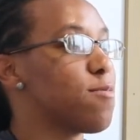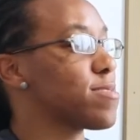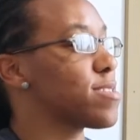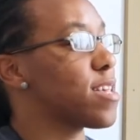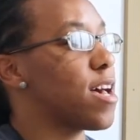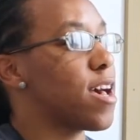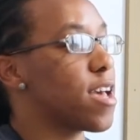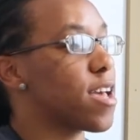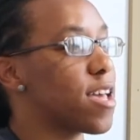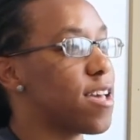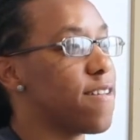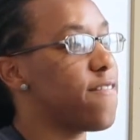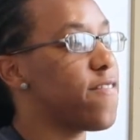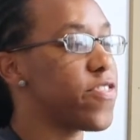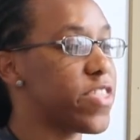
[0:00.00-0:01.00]
was like,
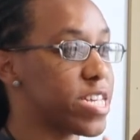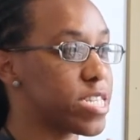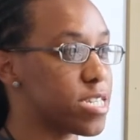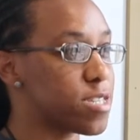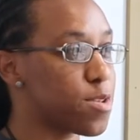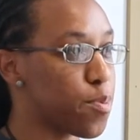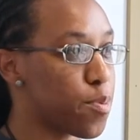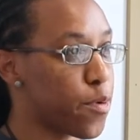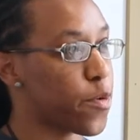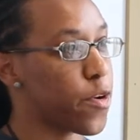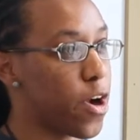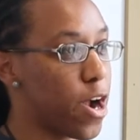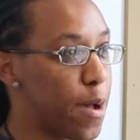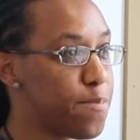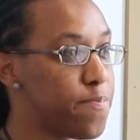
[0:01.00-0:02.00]
this is the
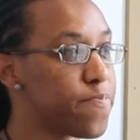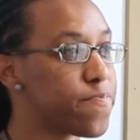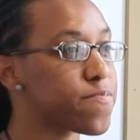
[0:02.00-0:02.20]
program.